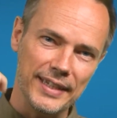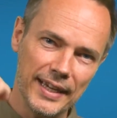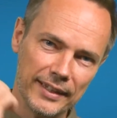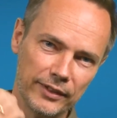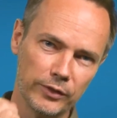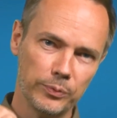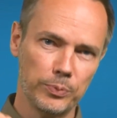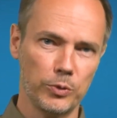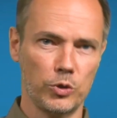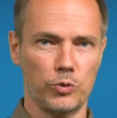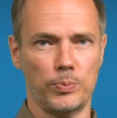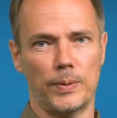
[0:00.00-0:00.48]
we
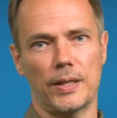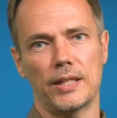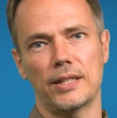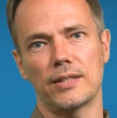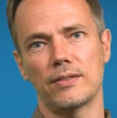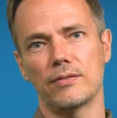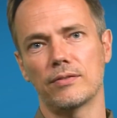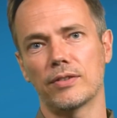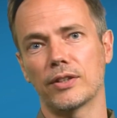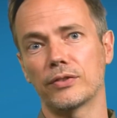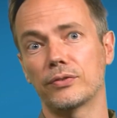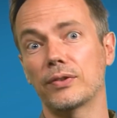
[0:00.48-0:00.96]
can now
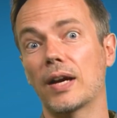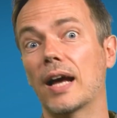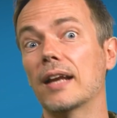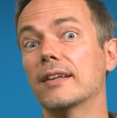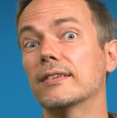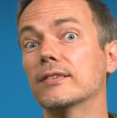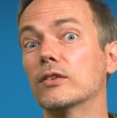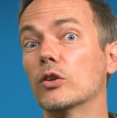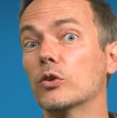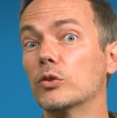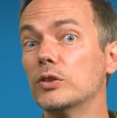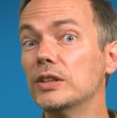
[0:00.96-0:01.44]
discuss what we
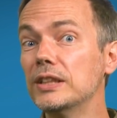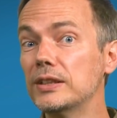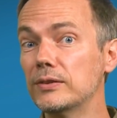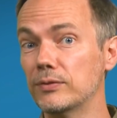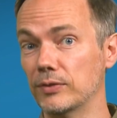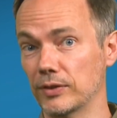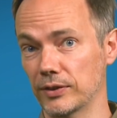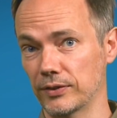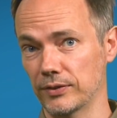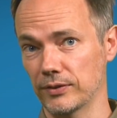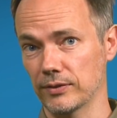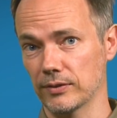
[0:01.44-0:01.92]
don't know
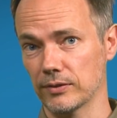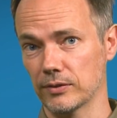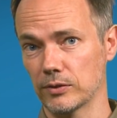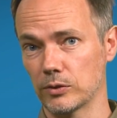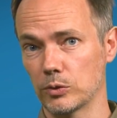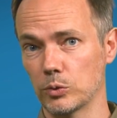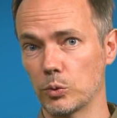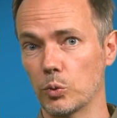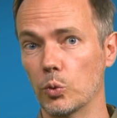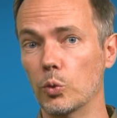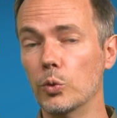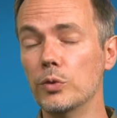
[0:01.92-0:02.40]
yet
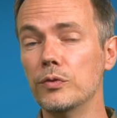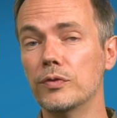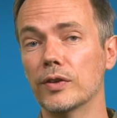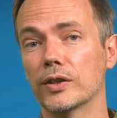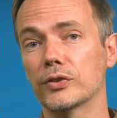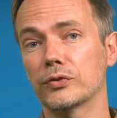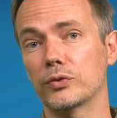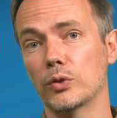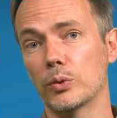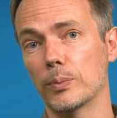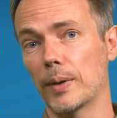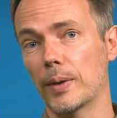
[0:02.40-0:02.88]
and what we can